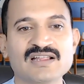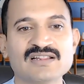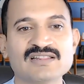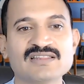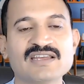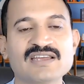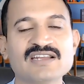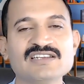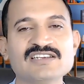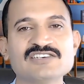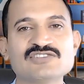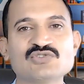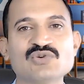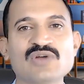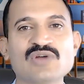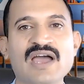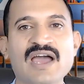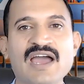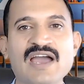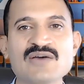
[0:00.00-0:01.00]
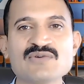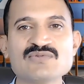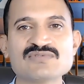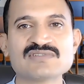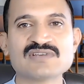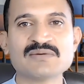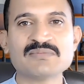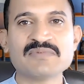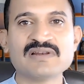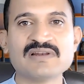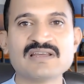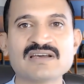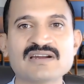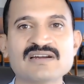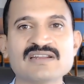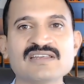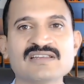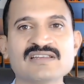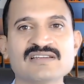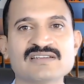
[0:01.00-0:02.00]
Then it should have some
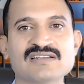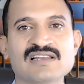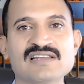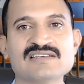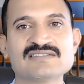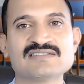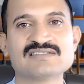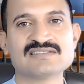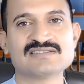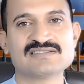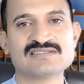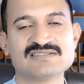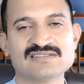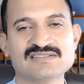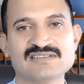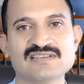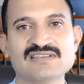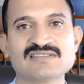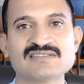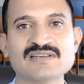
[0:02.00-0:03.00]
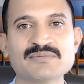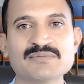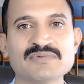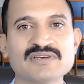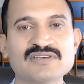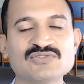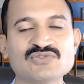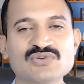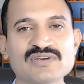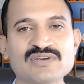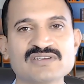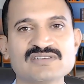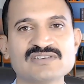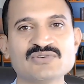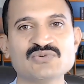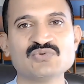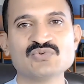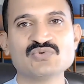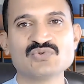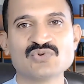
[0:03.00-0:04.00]
learning lessons, some
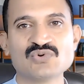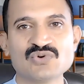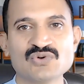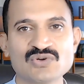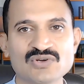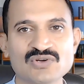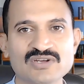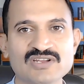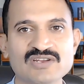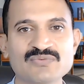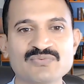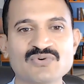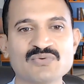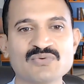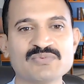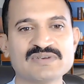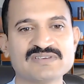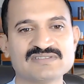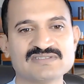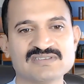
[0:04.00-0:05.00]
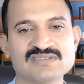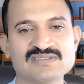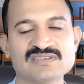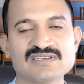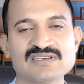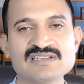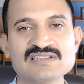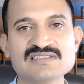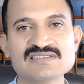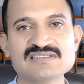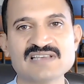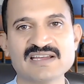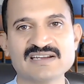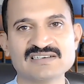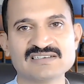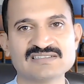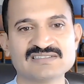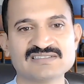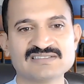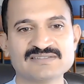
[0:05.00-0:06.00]
educative information,
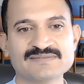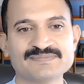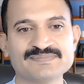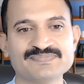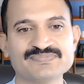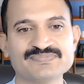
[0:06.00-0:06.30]
insights.